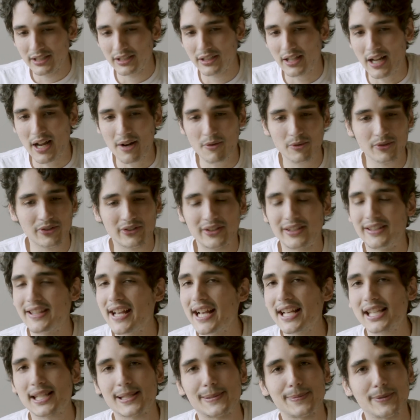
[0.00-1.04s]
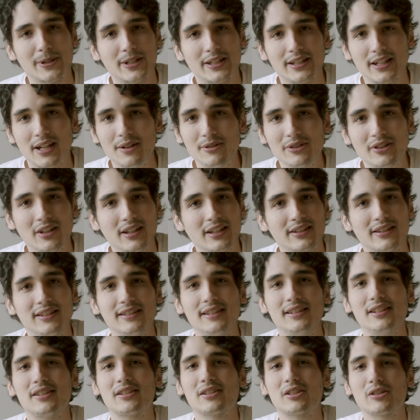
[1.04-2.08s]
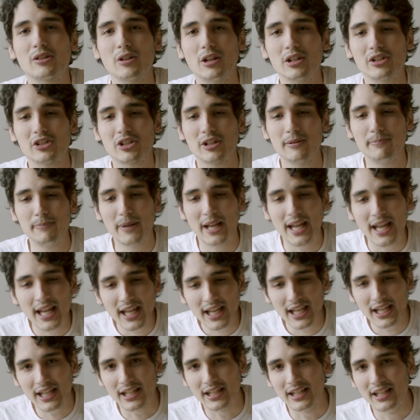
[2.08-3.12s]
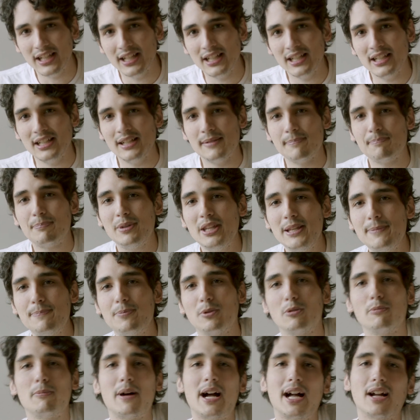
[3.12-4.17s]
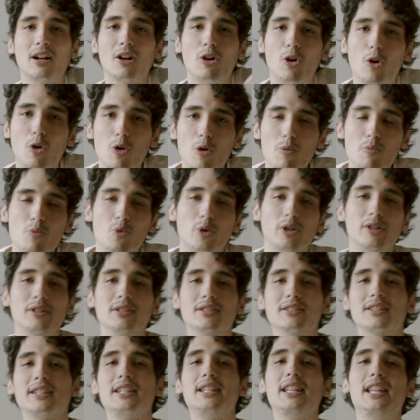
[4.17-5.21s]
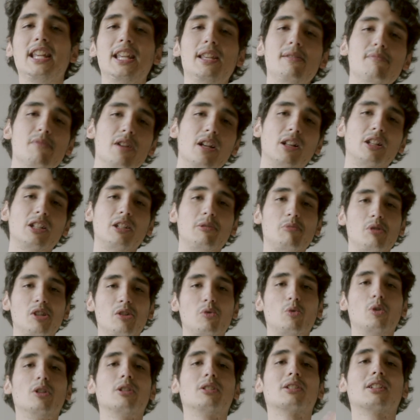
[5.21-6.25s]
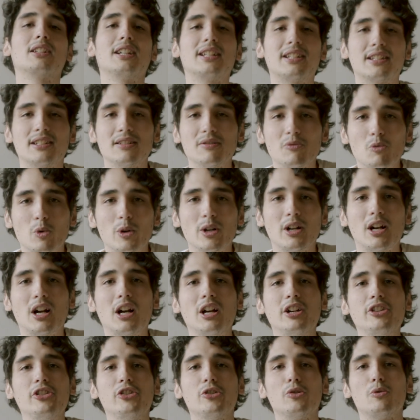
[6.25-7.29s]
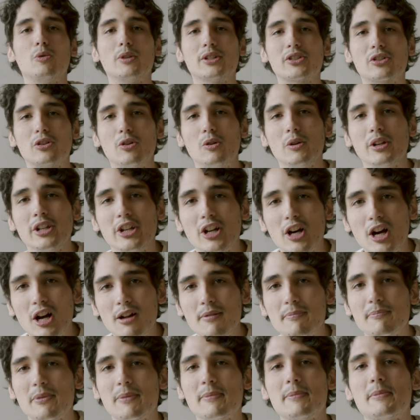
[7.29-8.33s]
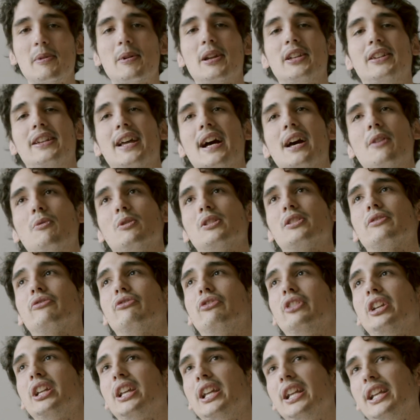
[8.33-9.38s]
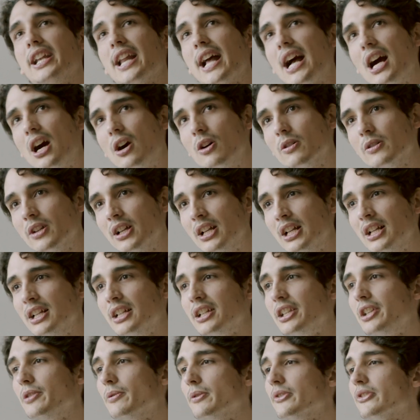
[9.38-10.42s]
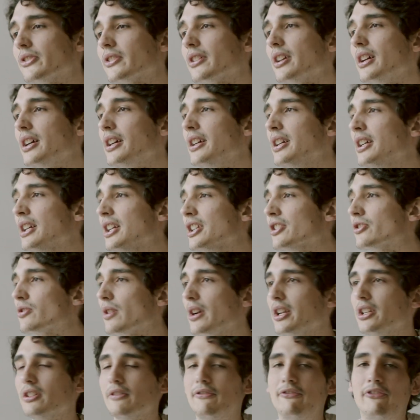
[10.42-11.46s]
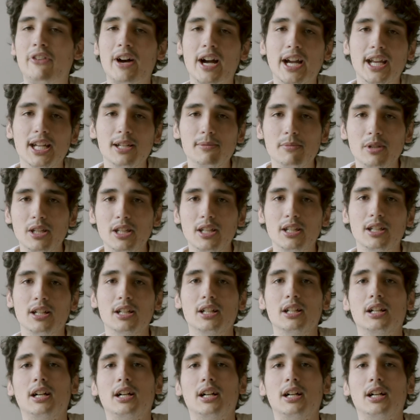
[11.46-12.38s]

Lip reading: I was desperate. I was like, this is such a pain. People back home were like emailing me. We're like, where are you? What's going on? And my dad was freaking out. He was trying to find me.